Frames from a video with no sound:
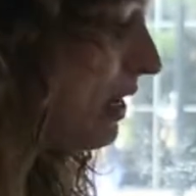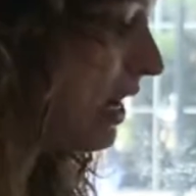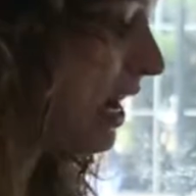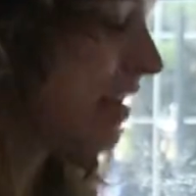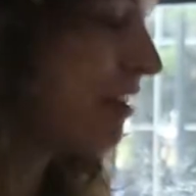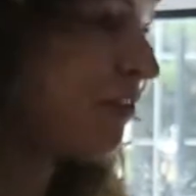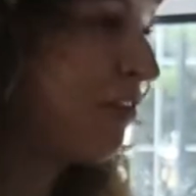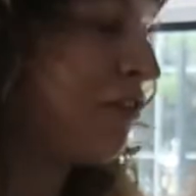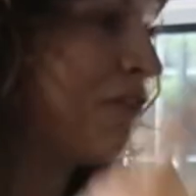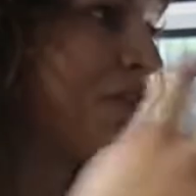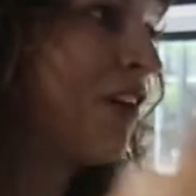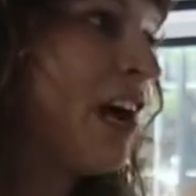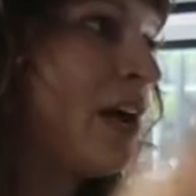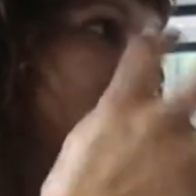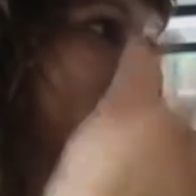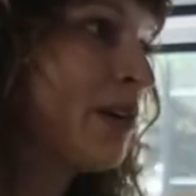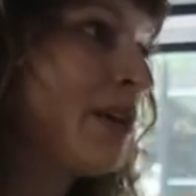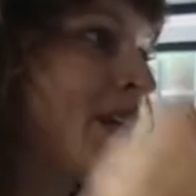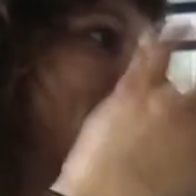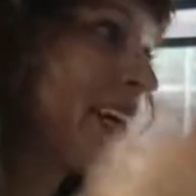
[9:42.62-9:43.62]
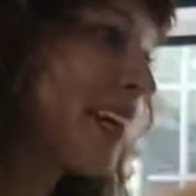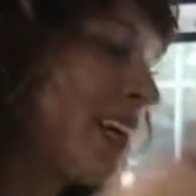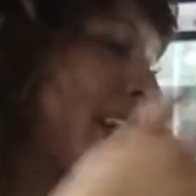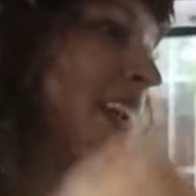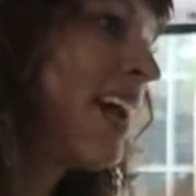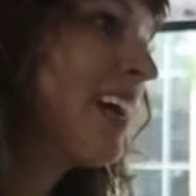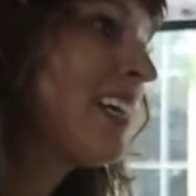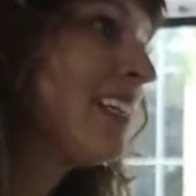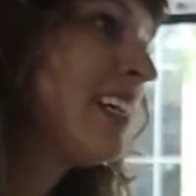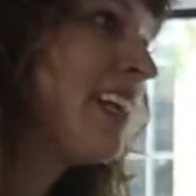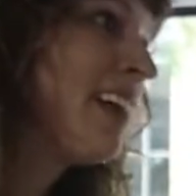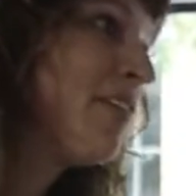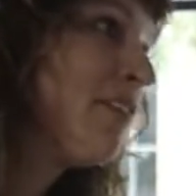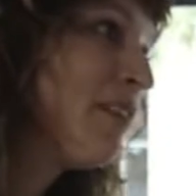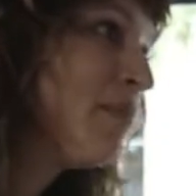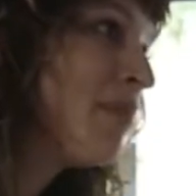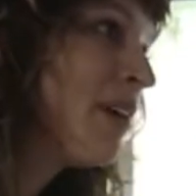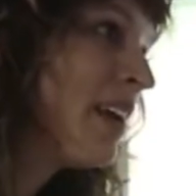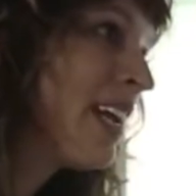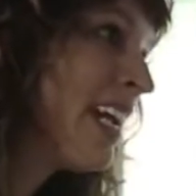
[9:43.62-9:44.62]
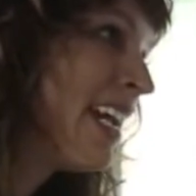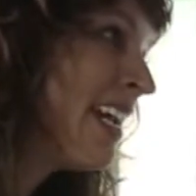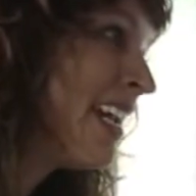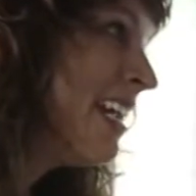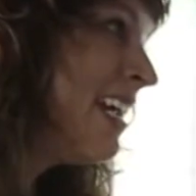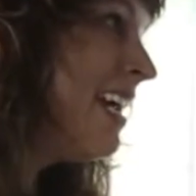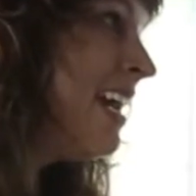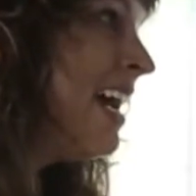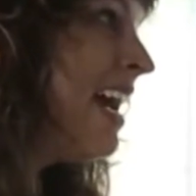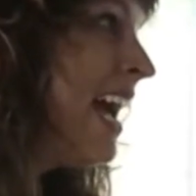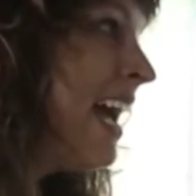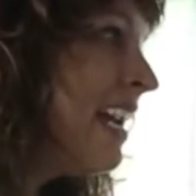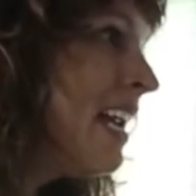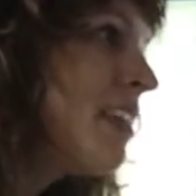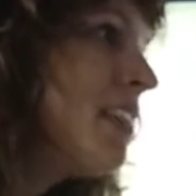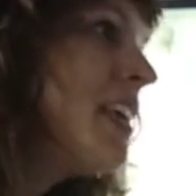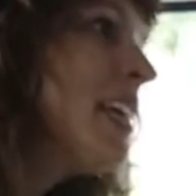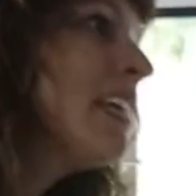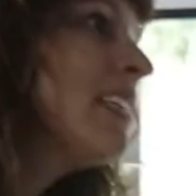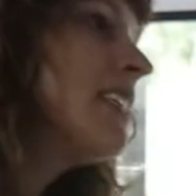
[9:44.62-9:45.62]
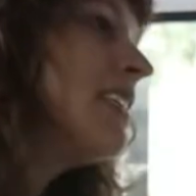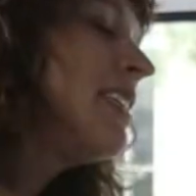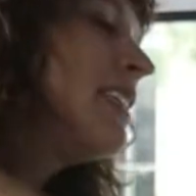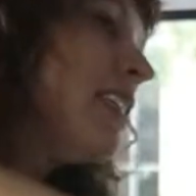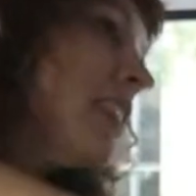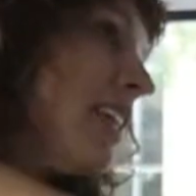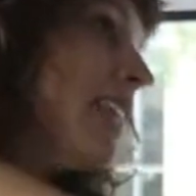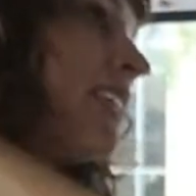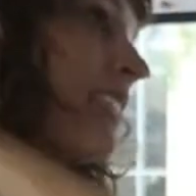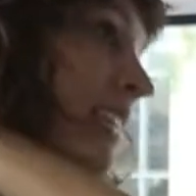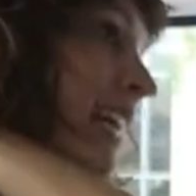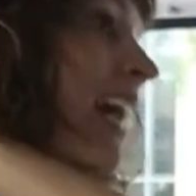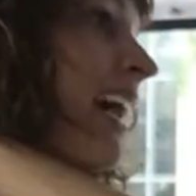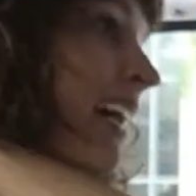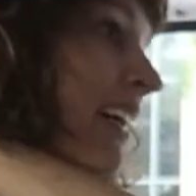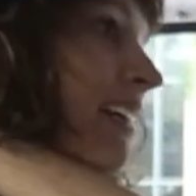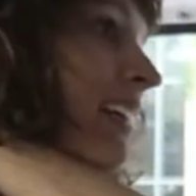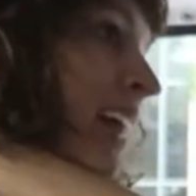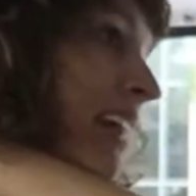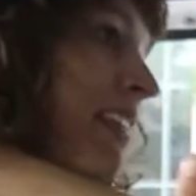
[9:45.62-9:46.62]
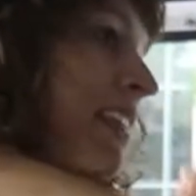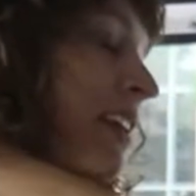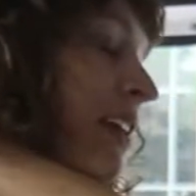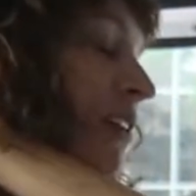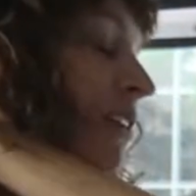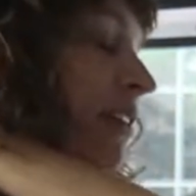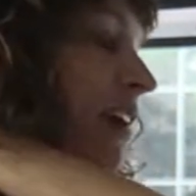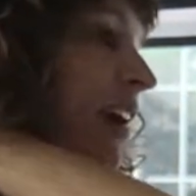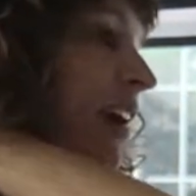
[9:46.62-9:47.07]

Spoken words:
kind of a fiber that connected everybody, and I think it still is. Yeah, I think you're right.